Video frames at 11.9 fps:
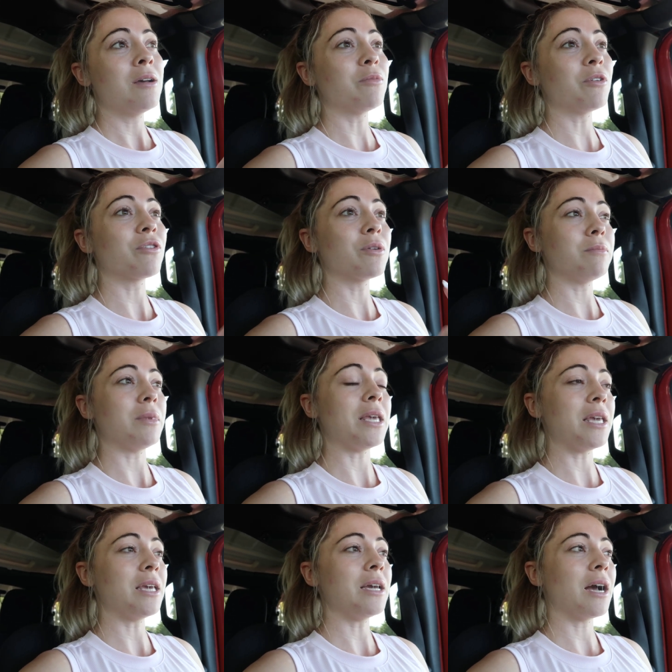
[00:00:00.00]
But for
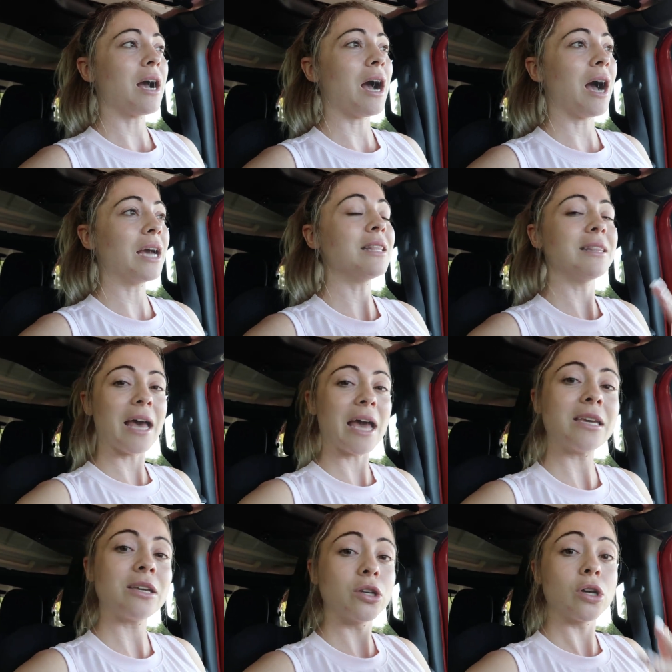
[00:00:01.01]
me, I
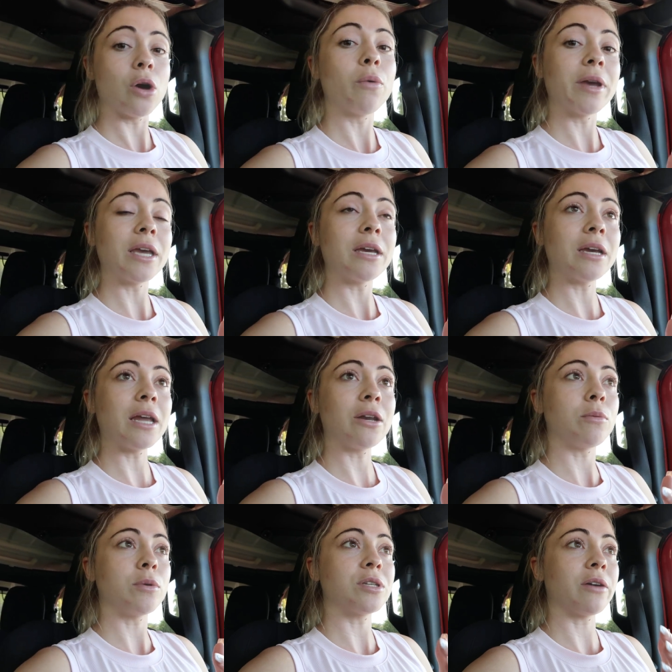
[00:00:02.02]
like going and
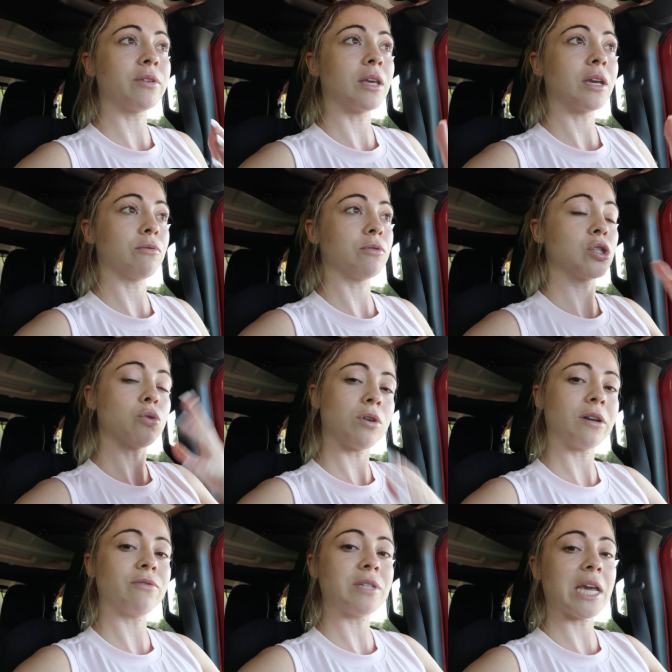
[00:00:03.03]
almost having like a
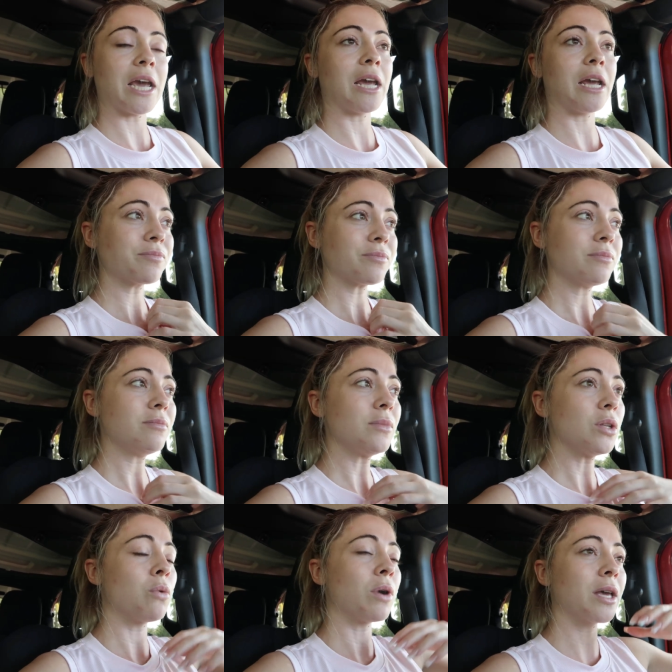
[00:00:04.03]
restorative day
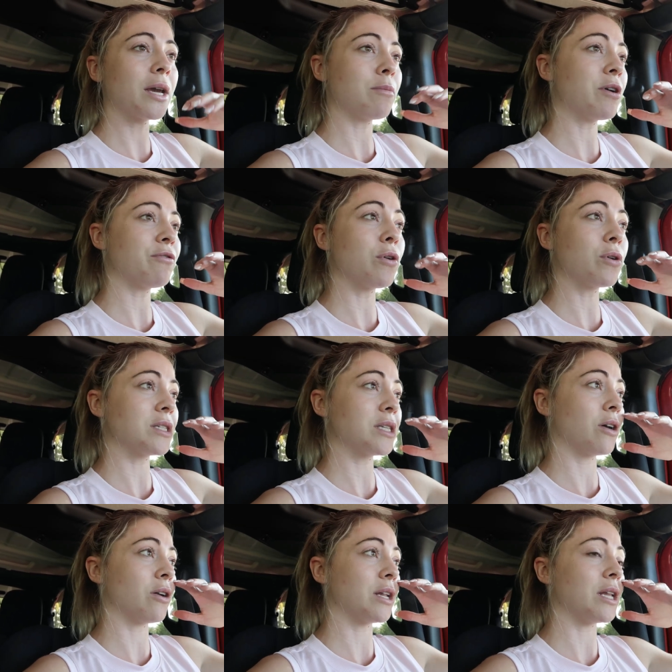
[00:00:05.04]
more like I'm not
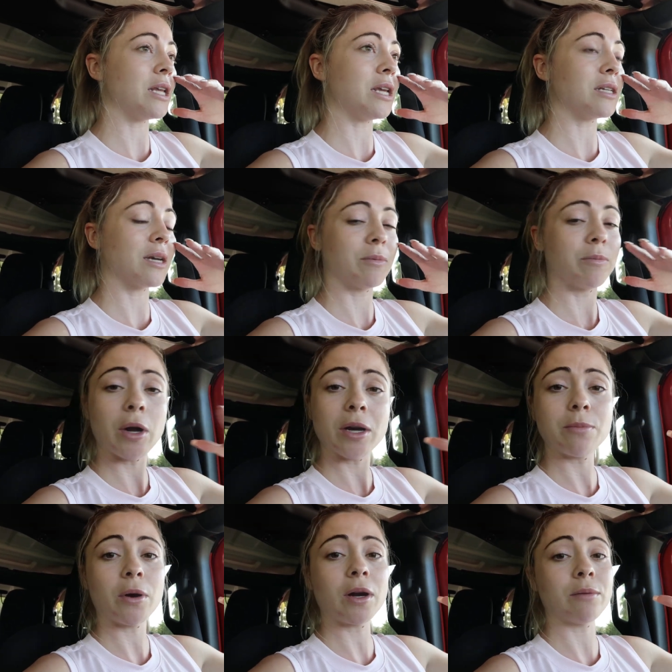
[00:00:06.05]
focusing on any type of
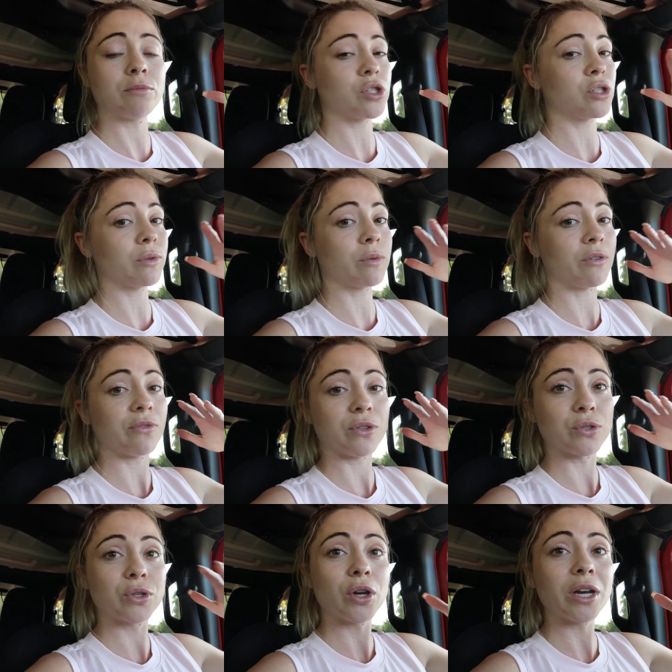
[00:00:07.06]
body part. I'm just doing what
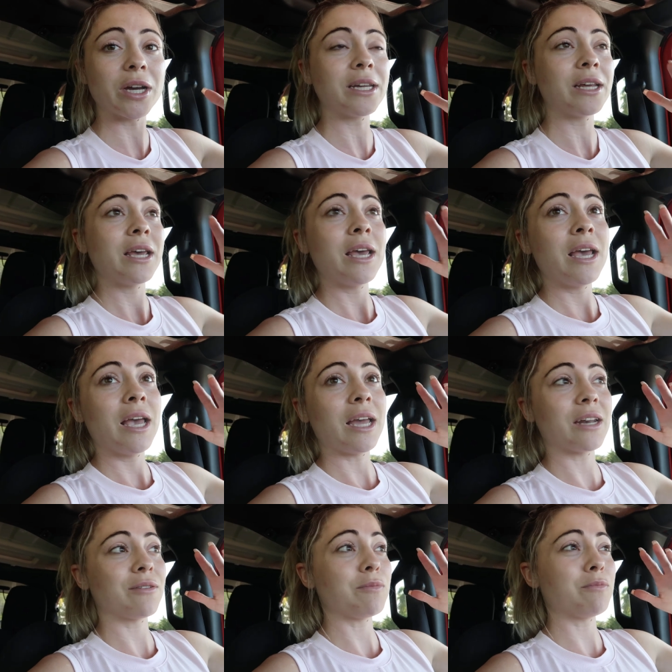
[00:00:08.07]
feels good.
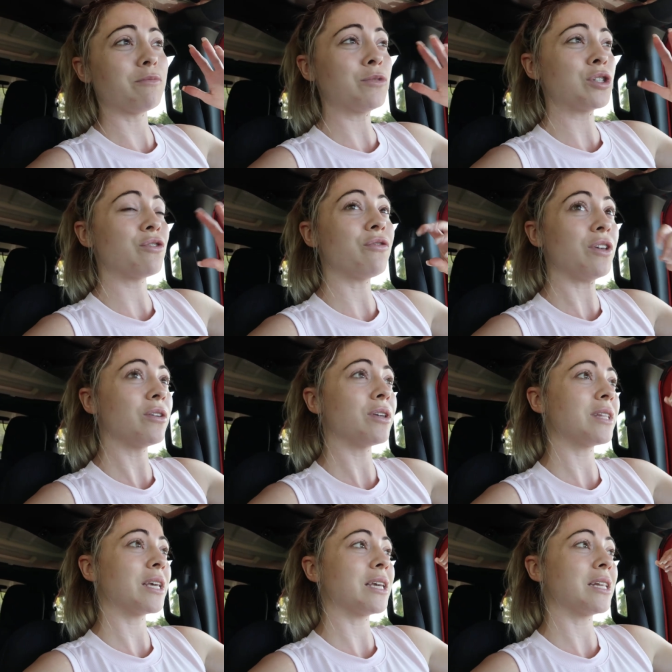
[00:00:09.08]
And I'm, just
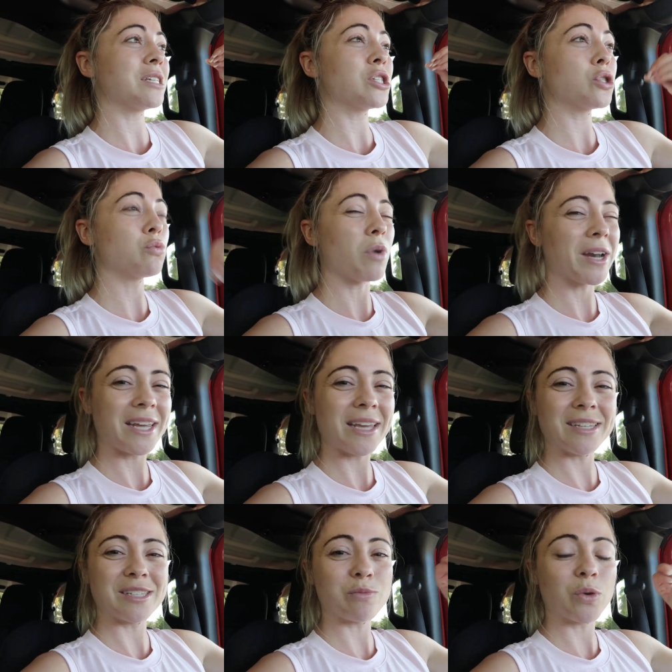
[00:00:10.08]
feeling like getting sweaty.
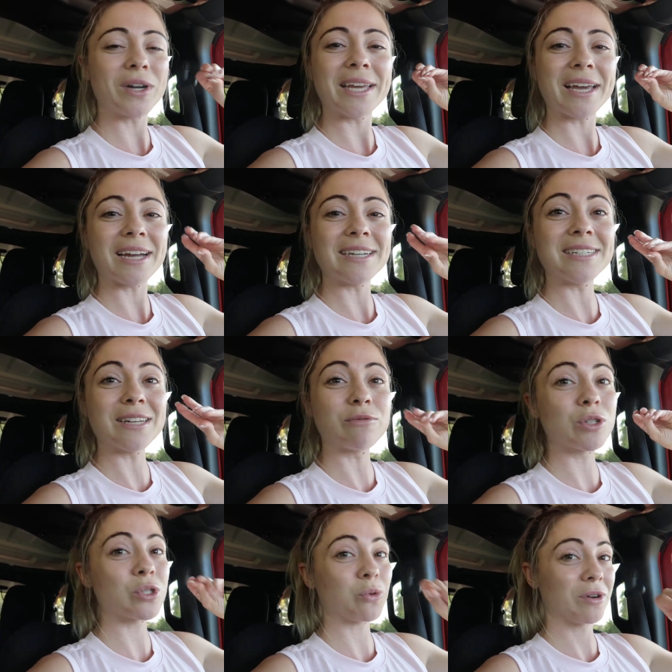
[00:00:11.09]
This morning I did
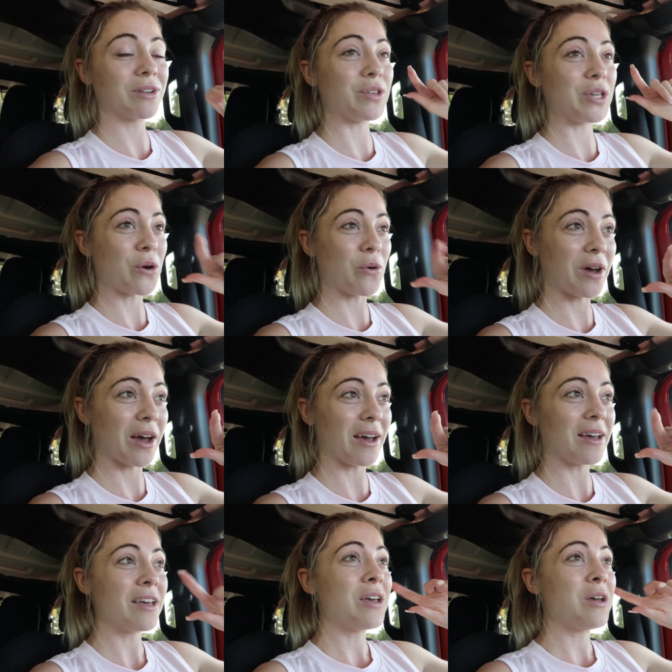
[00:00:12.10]
restorative yoga